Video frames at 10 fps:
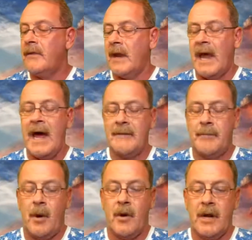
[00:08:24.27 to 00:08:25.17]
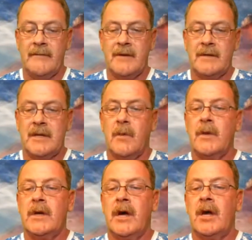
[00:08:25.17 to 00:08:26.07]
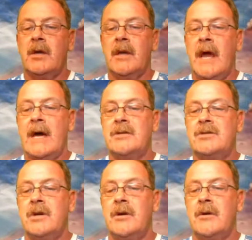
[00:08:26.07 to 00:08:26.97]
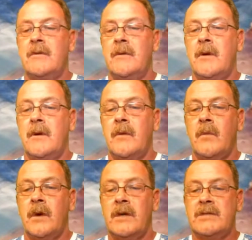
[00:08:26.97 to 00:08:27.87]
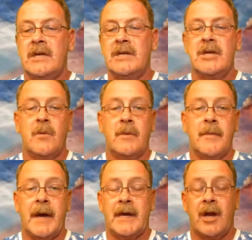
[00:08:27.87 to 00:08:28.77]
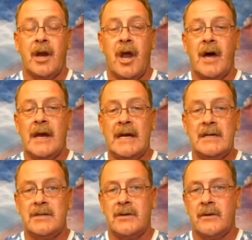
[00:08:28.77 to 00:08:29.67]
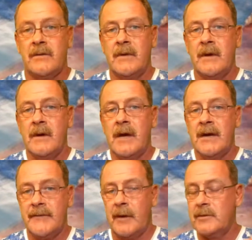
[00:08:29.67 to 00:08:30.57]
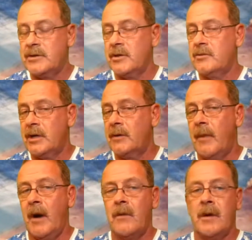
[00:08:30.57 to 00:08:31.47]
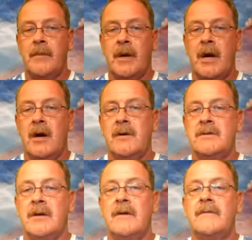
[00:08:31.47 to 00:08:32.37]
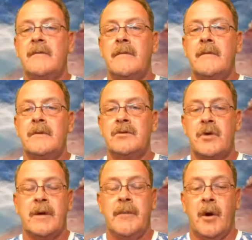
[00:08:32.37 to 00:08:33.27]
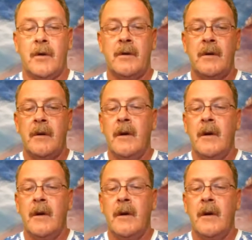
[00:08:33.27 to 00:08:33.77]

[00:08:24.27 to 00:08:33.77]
live part of it that we done last year, which this year would make it a lot easier if I was YouTube only because of StreamYard.